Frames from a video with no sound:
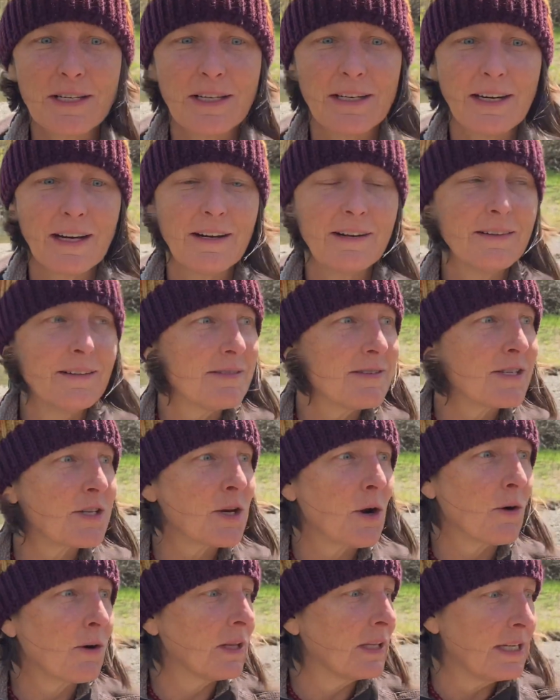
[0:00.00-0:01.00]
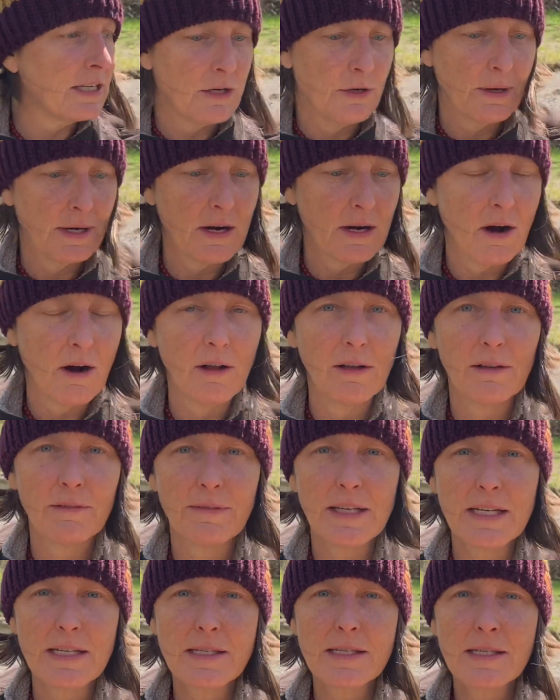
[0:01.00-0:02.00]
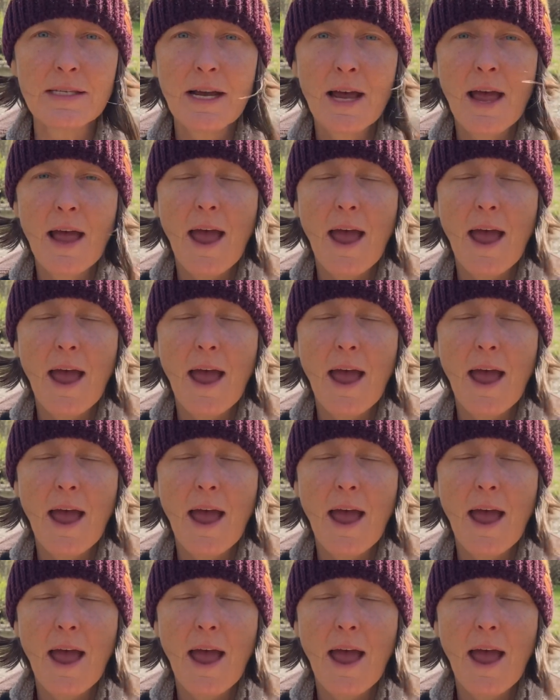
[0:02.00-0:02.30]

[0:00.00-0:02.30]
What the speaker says: You know, I was totally new at all of this.